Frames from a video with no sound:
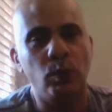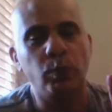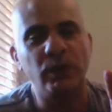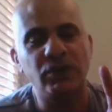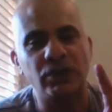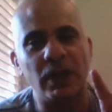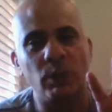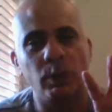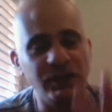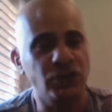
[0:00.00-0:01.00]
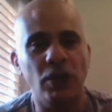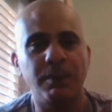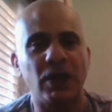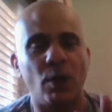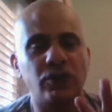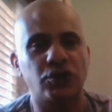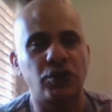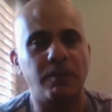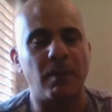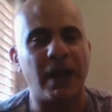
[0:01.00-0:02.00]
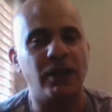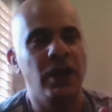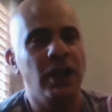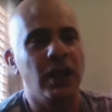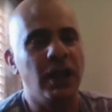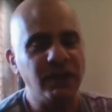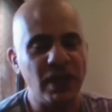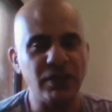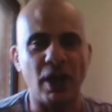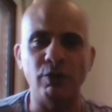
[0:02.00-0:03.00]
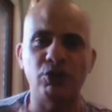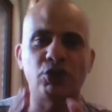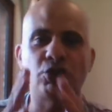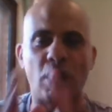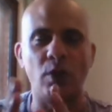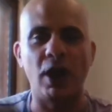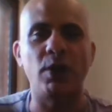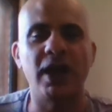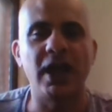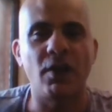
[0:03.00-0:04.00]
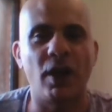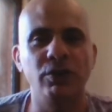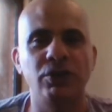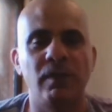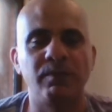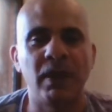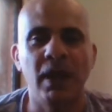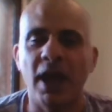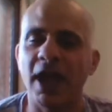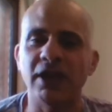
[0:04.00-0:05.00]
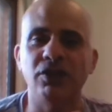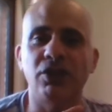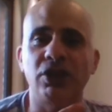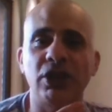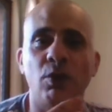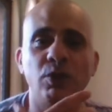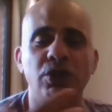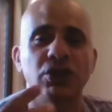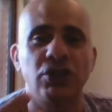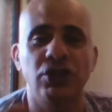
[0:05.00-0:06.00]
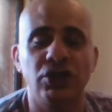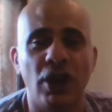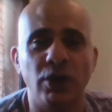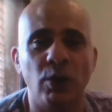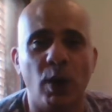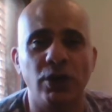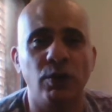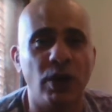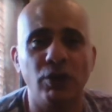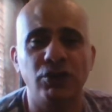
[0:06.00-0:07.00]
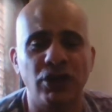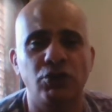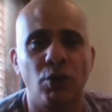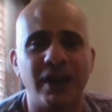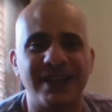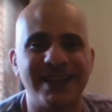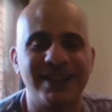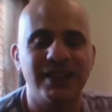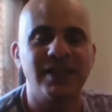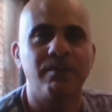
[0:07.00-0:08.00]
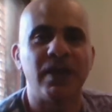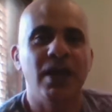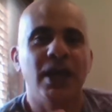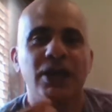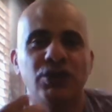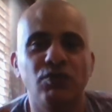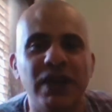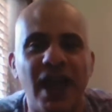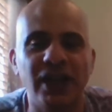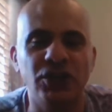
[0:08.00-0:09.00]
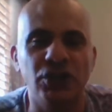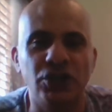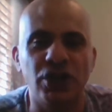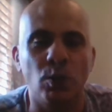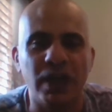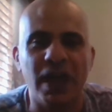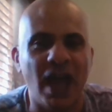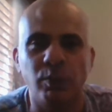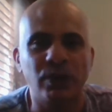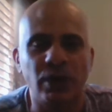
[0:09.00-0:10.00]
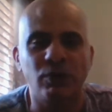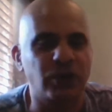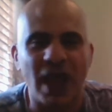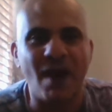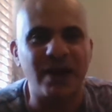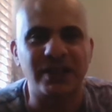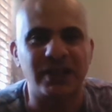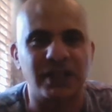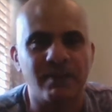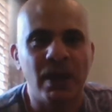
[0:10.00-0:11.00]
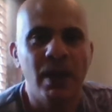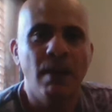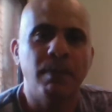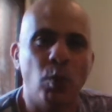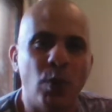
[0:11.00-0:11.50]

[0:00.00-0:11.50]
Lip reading: with Supergirl and Superman, if they're those solo heroes and the audience is the only one who knows their true identities, it's a relationship we have with those characters. But